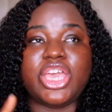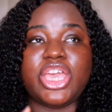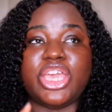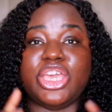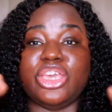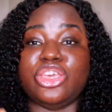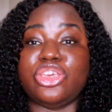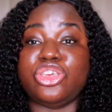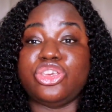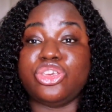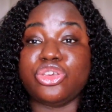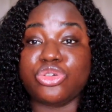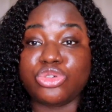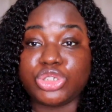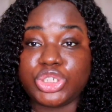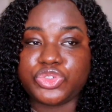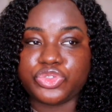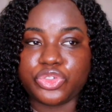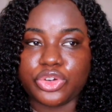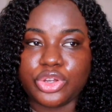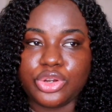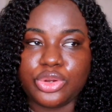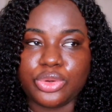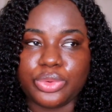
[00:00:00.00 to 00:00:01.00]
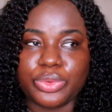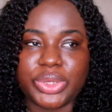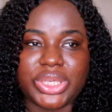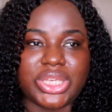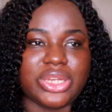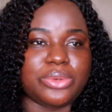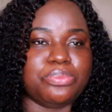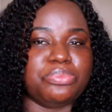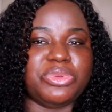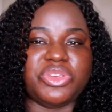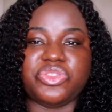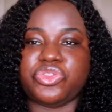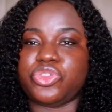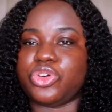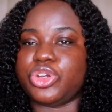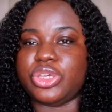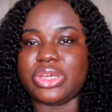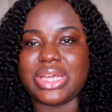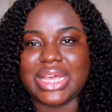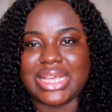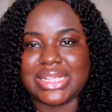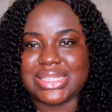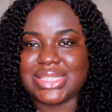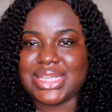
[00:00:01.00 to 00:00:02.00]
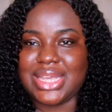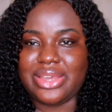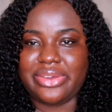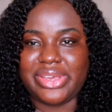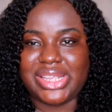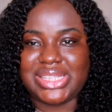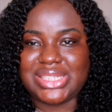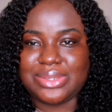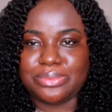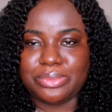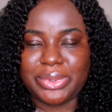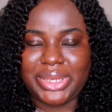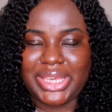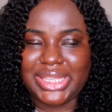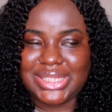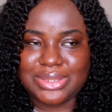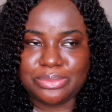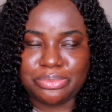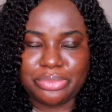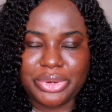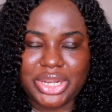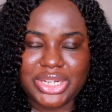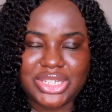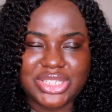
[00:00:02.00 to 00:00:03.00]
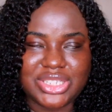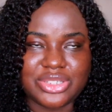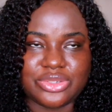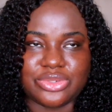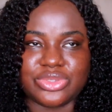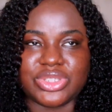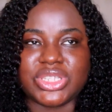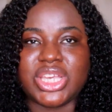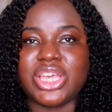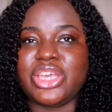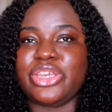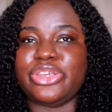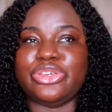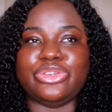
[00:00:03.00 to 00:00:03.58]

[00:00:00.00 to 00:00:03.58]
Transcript: a huge following before you can start getting getting brand deals.